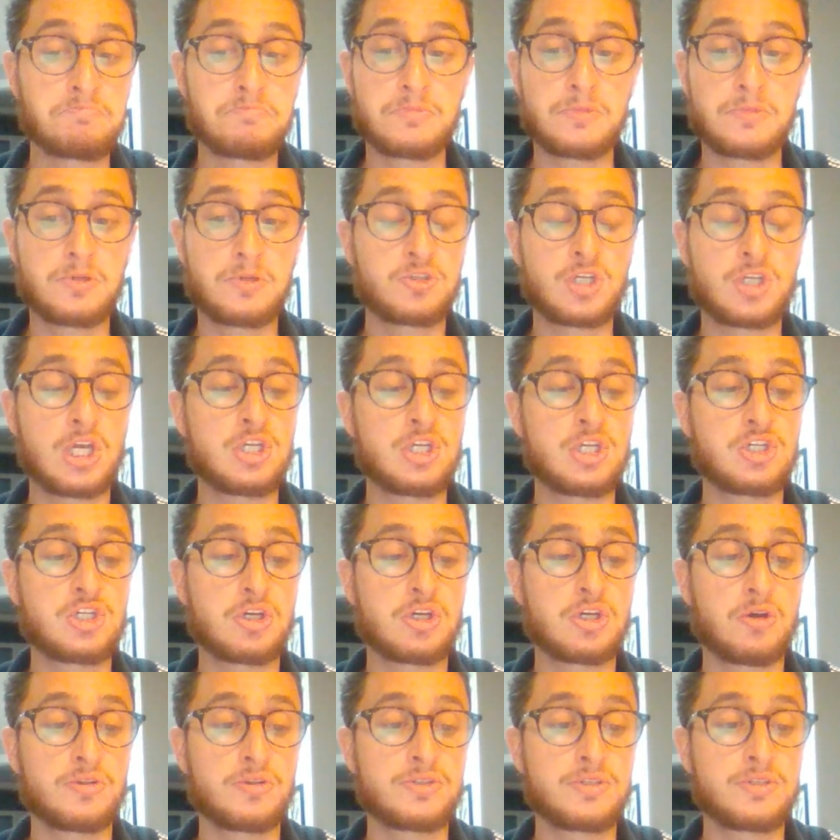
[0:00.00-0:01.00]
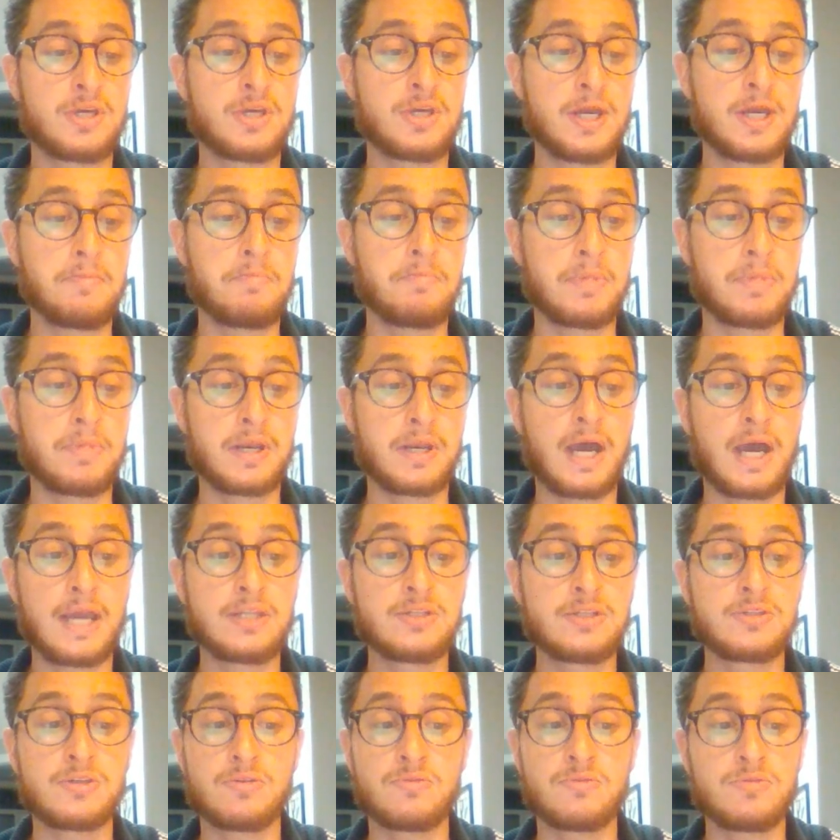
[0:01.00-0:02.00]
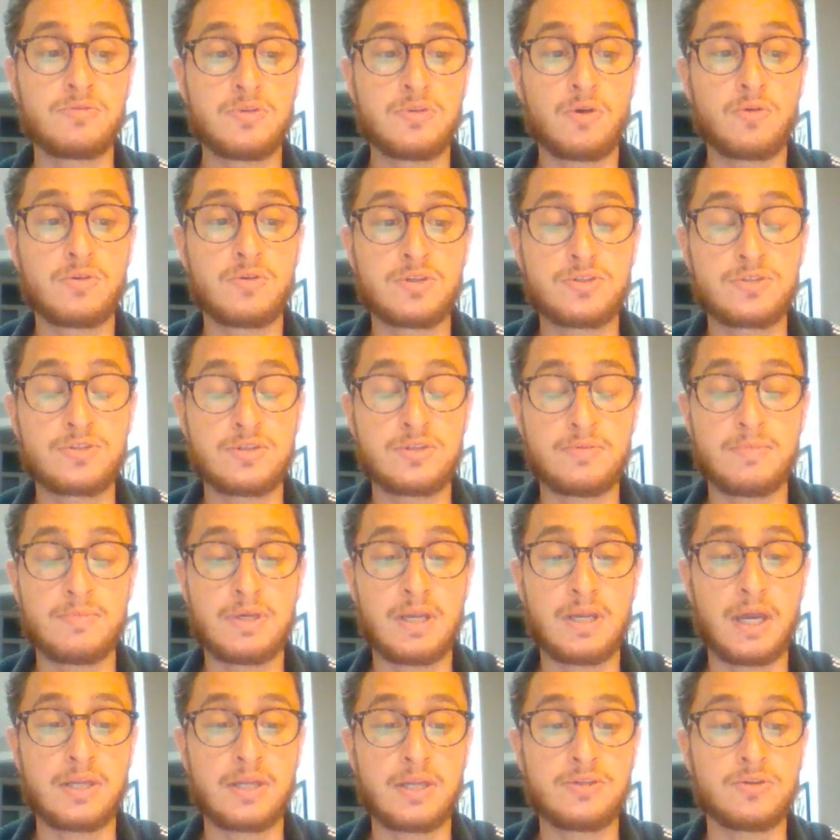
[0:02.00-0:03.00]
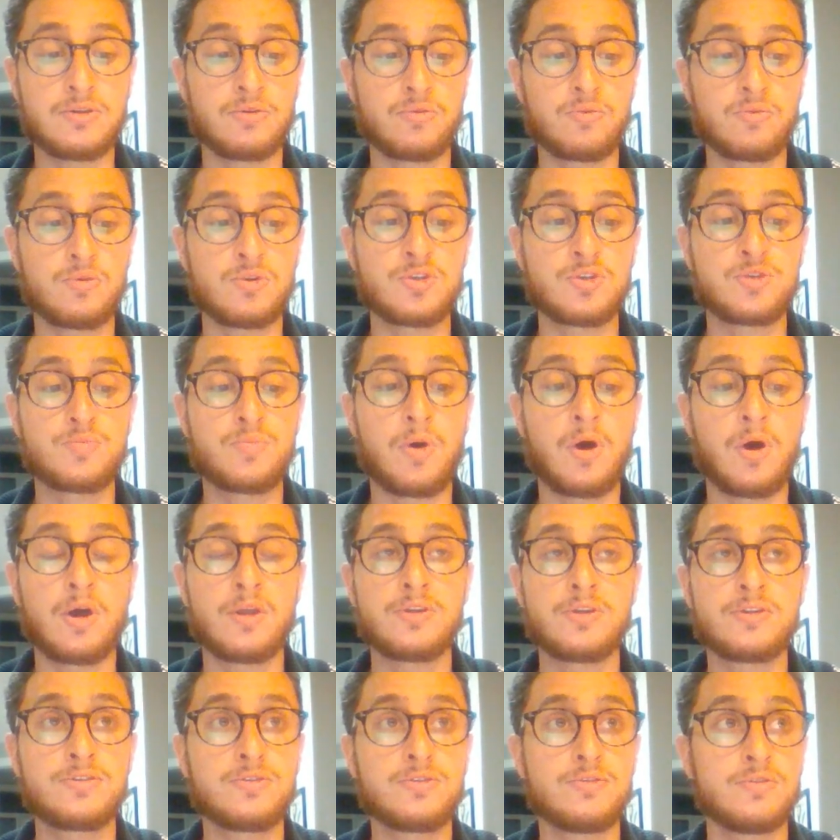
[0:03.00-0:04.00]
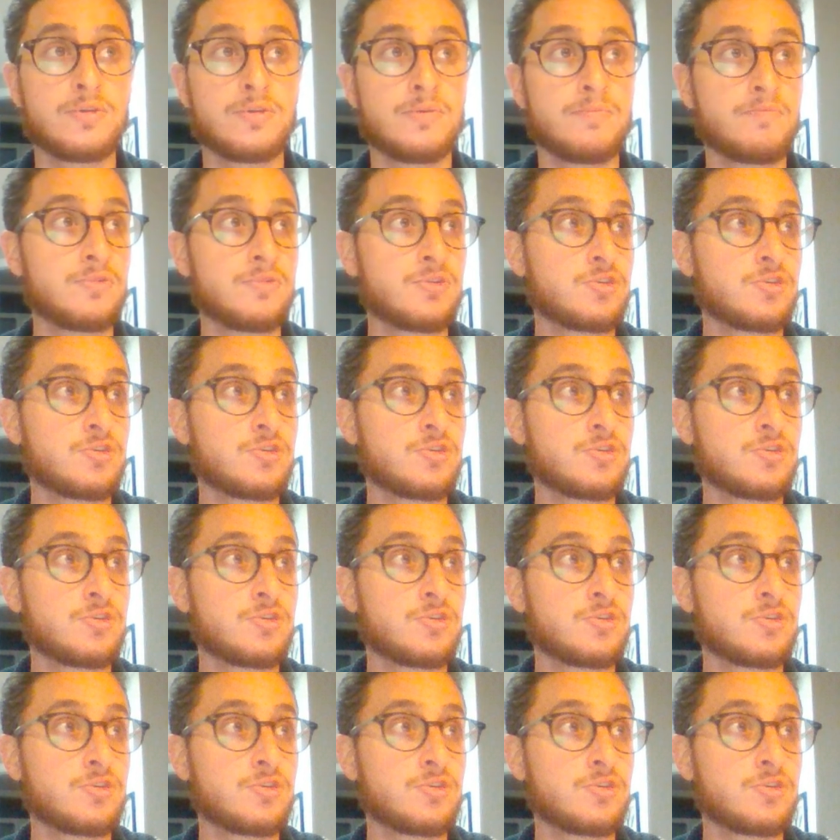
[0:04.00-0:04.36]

and they're changing all the time, but I don't notice them and I don't respond to them.